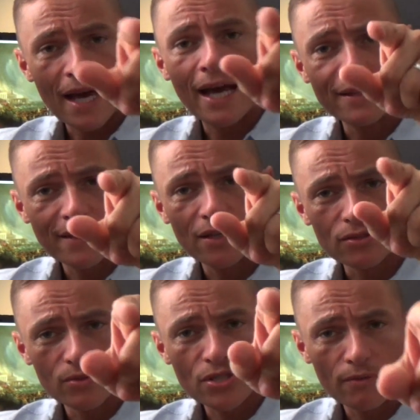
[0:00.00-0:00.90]

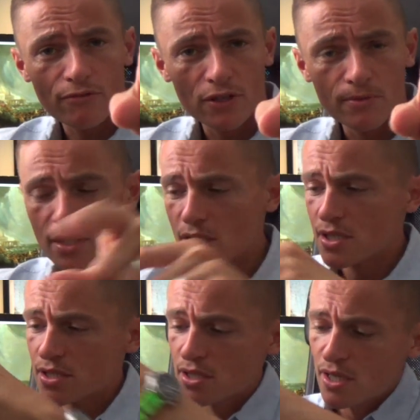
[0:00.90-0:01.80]
handheld which I'm filming
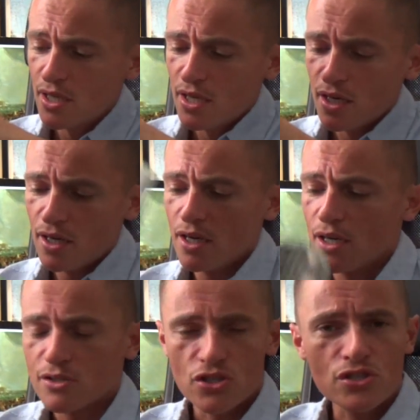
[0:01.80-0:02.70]
this,
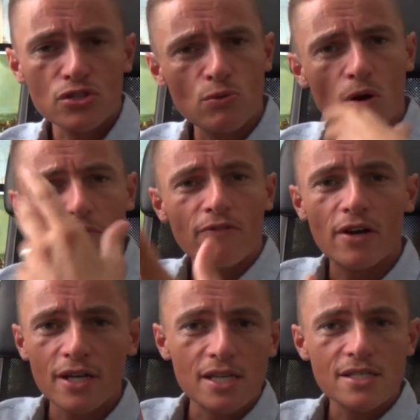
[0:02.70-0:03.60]
and just swap
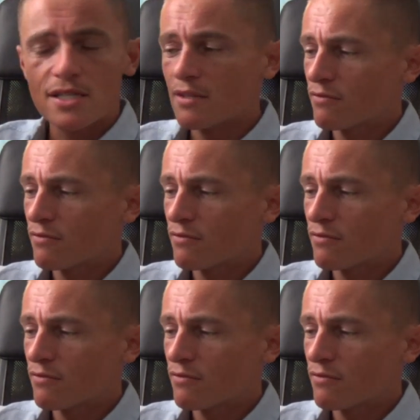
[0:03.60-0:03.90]
very easily